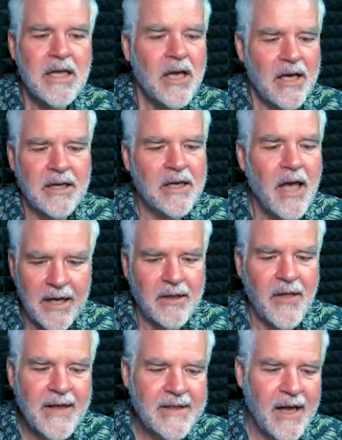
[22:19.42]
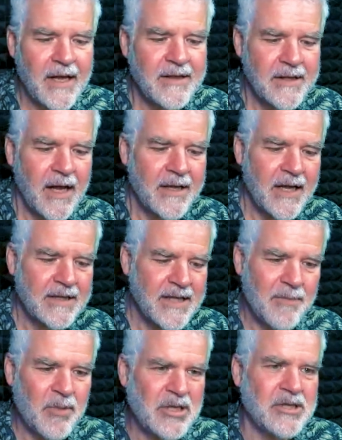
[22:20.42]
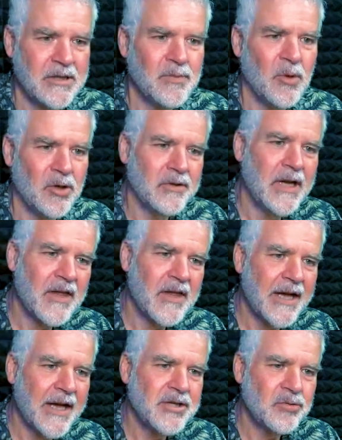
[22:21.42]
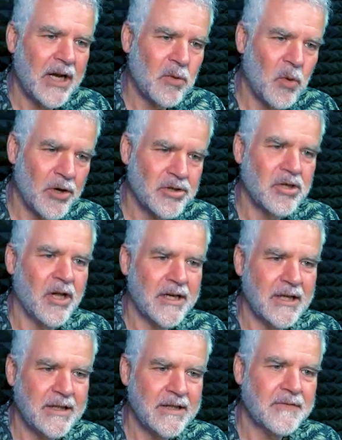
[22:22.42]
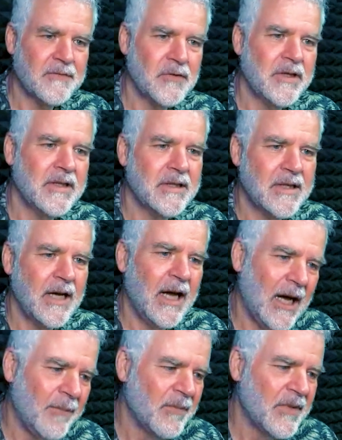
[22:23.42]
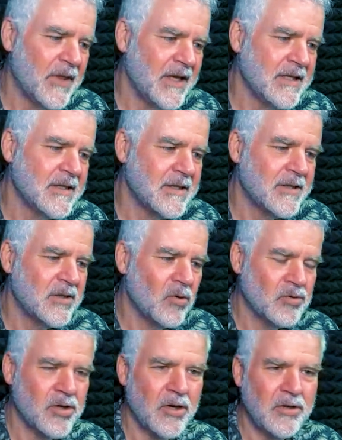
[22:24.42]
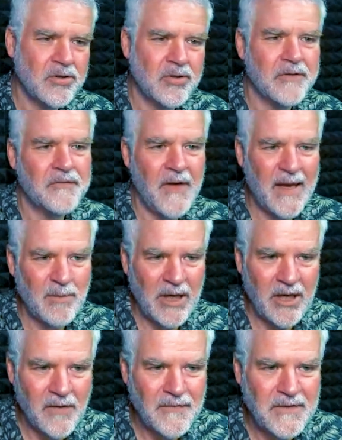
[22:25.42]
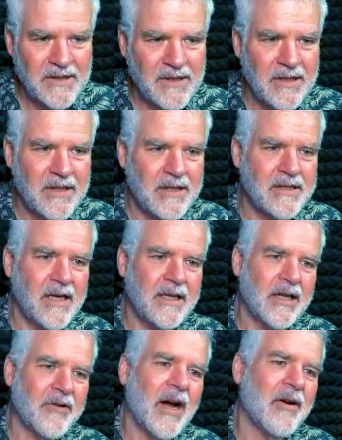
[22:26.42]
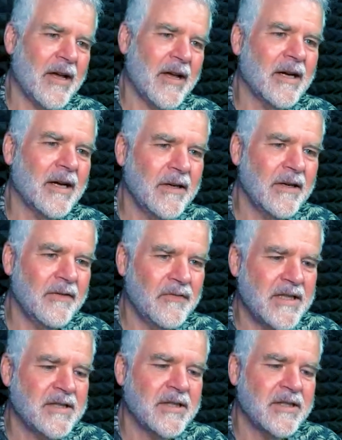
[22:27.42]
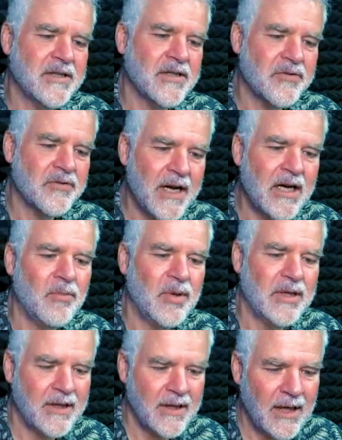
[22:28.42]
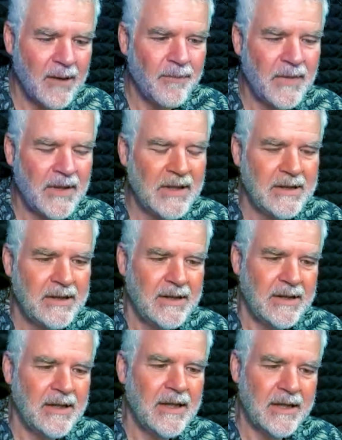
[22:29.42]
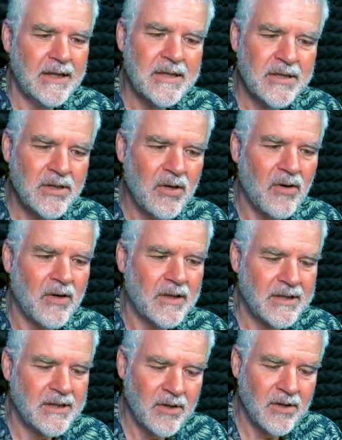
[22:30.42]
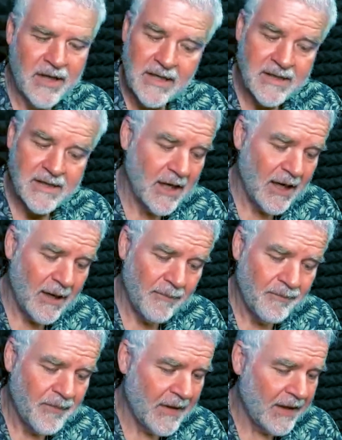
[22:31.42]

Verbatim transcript: yeah, yeah. and, and that's their business model. Now, yeah. the angel network's slightly different. Um, there's also sort of family offices and there are other investors around, but mm-hmm. um, yeah, it's not, it's not easy. Um,